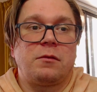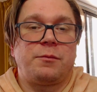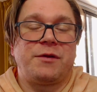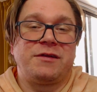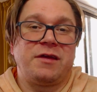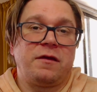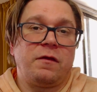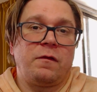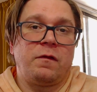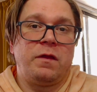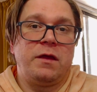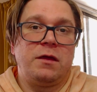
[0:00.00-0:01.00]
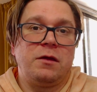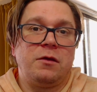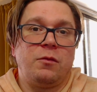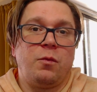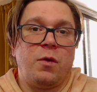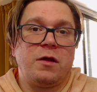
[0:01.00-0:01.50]
particularly
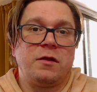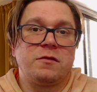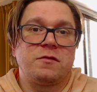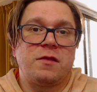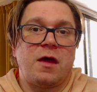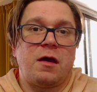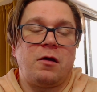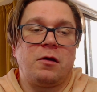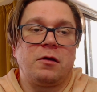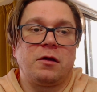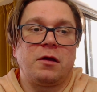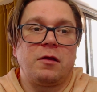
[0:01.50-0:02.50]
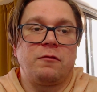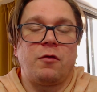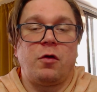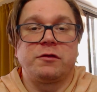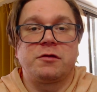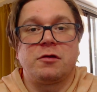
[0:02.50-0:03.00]
ones that are kind of
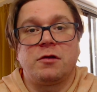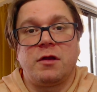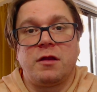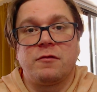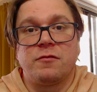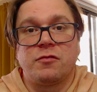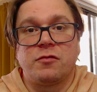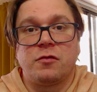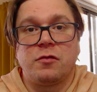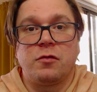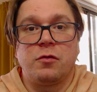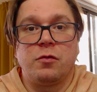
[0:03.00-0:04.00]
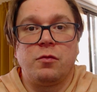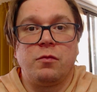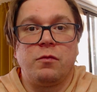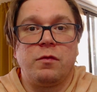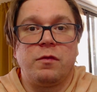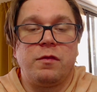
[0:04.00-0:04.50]
alternatives to